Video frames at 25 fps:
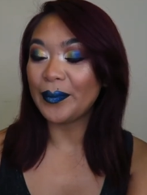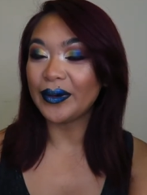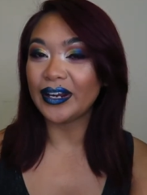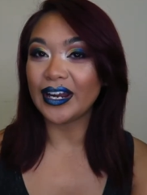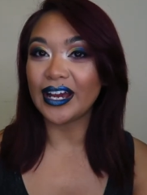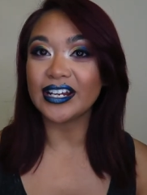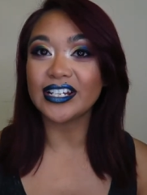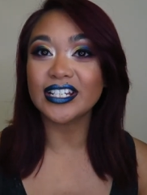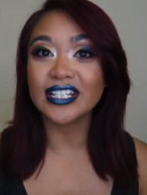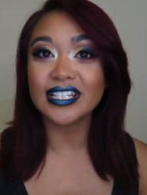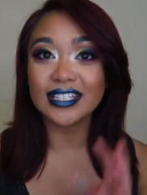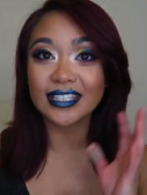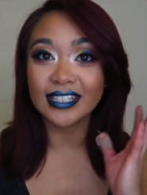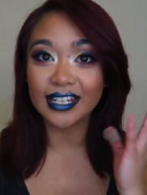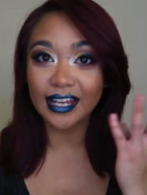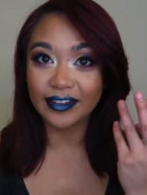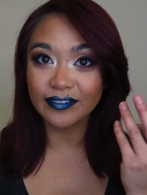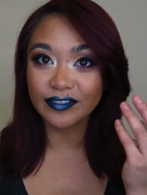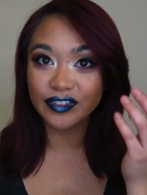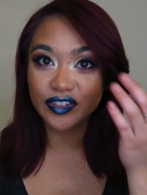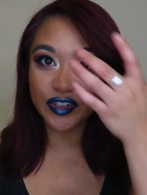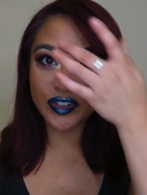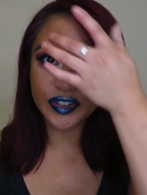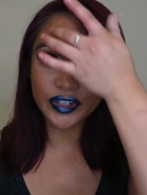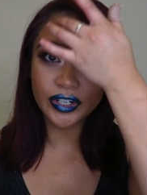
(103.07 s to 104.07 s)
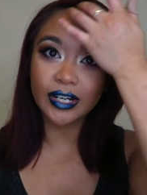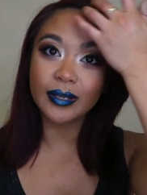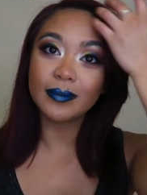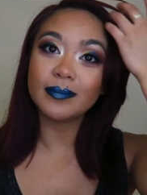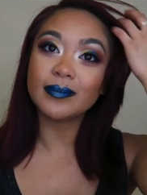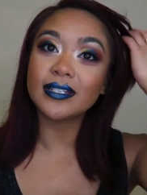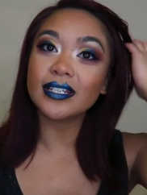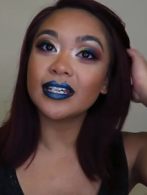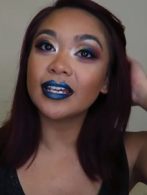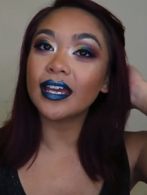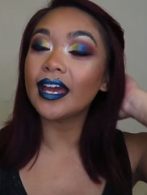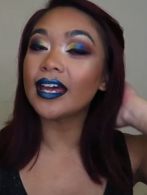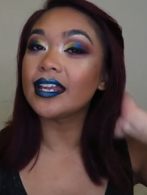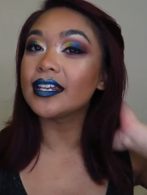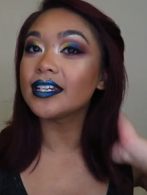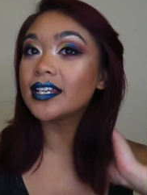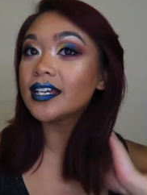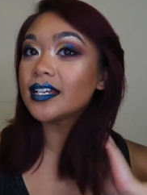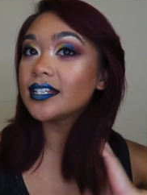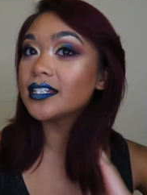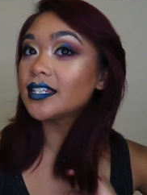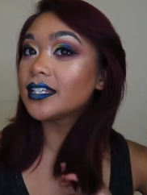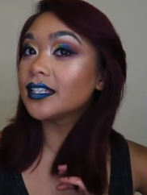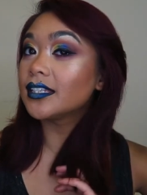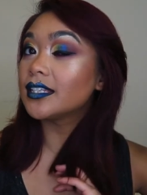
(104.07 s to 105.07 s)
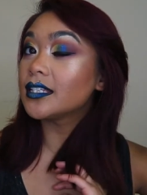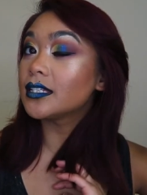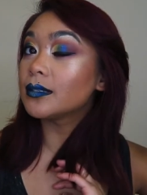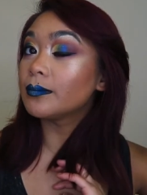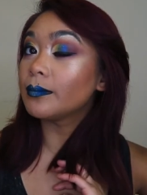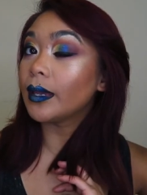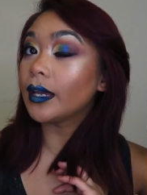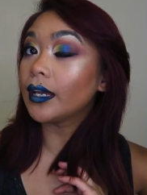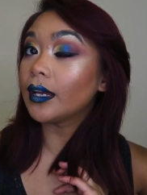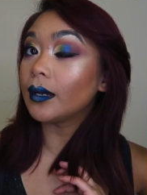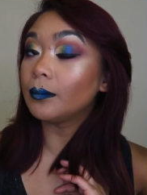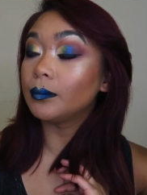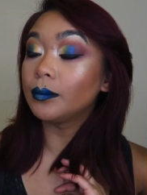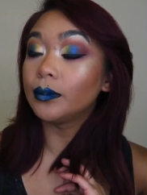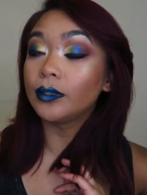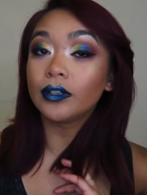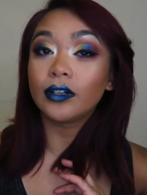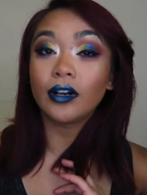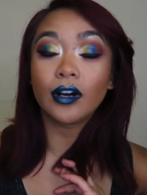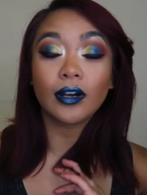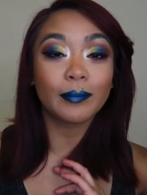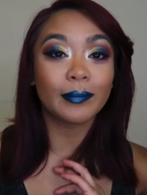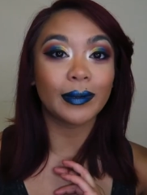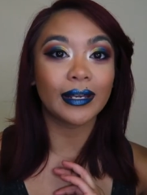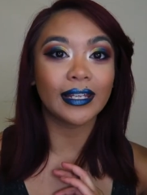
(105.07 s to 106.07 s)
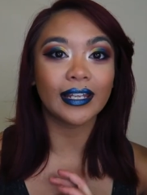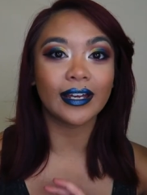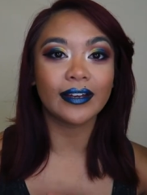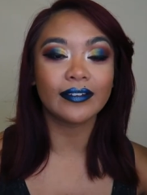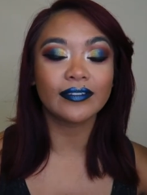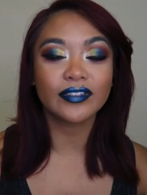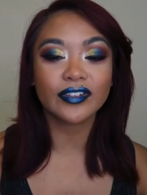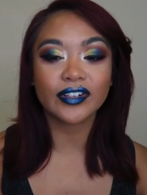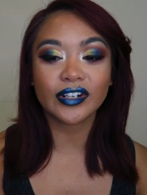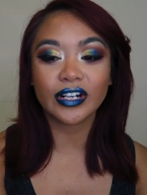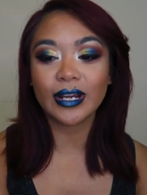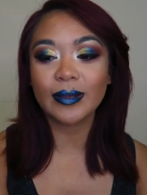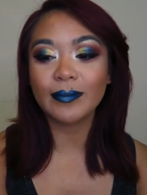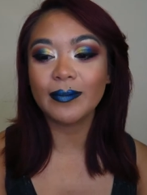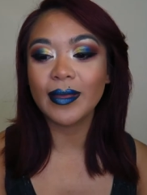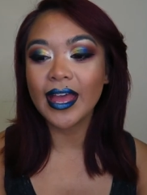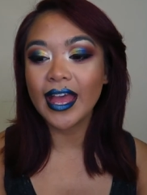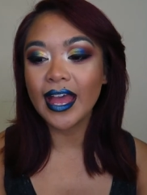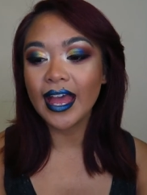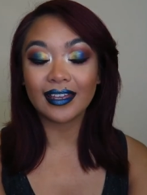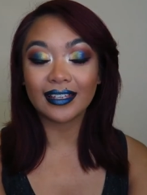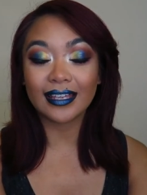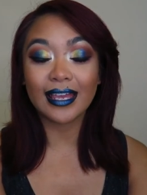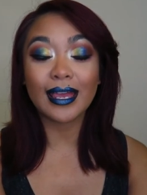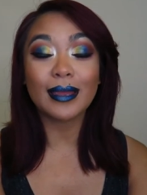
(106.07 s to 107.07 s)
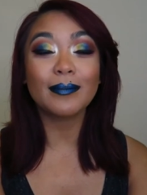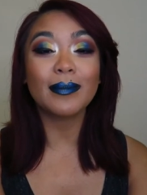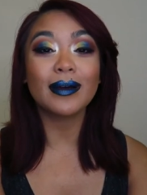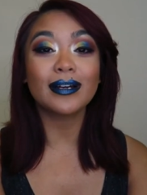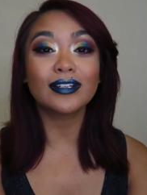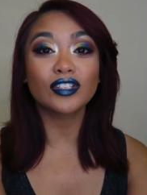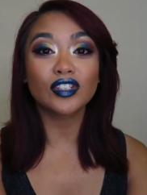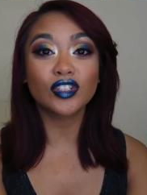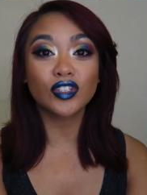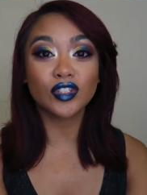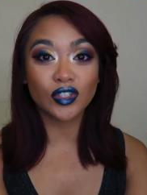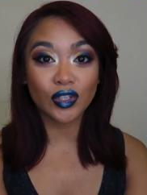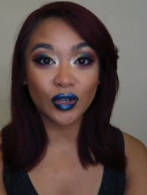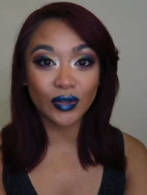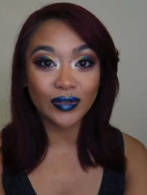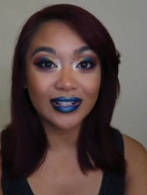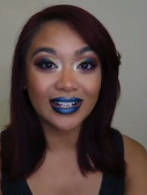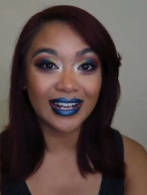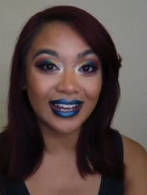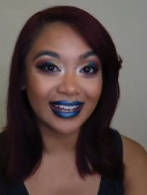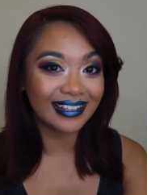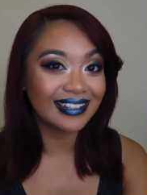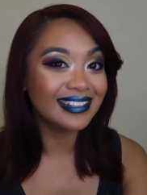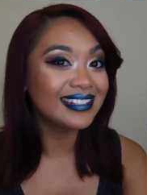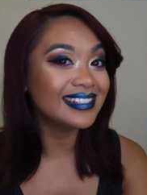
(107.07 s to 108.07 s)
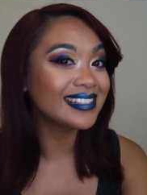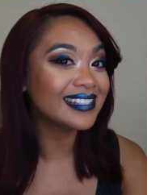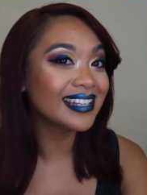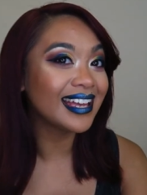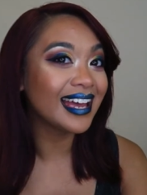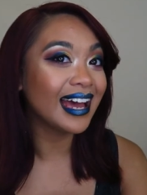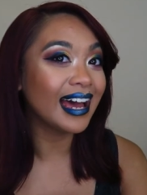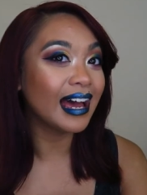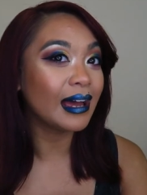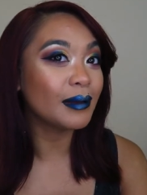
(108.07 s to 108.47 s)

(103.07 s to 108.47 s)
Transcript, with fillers: but I just live streamed and did this makeup look on my live stream. It came out so nice nice.